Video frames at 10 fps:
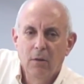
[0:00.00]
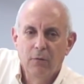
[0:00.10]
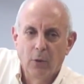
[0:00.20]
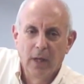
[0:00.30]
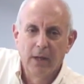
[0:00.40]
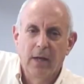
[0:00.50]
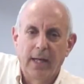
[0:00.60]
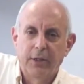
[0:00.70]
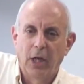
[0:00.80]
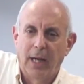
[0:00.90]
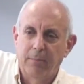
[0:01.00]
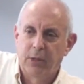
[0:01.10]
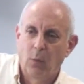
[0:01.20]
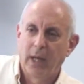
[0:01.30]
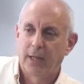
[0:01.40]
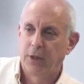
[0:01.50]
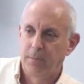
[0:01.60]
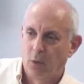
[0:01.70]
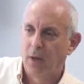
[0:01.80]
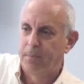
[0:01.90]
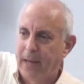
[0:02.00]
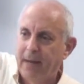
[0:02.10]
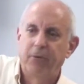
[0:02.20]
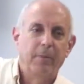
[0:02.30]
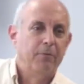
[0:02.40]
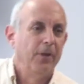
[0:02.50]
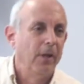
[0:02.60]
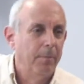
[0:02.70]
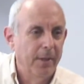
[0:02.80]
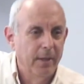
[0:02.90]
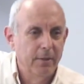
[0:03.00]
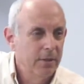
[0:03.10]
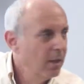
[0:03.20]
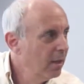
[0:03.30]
for internet jobs that we actually brought back from the Philippines,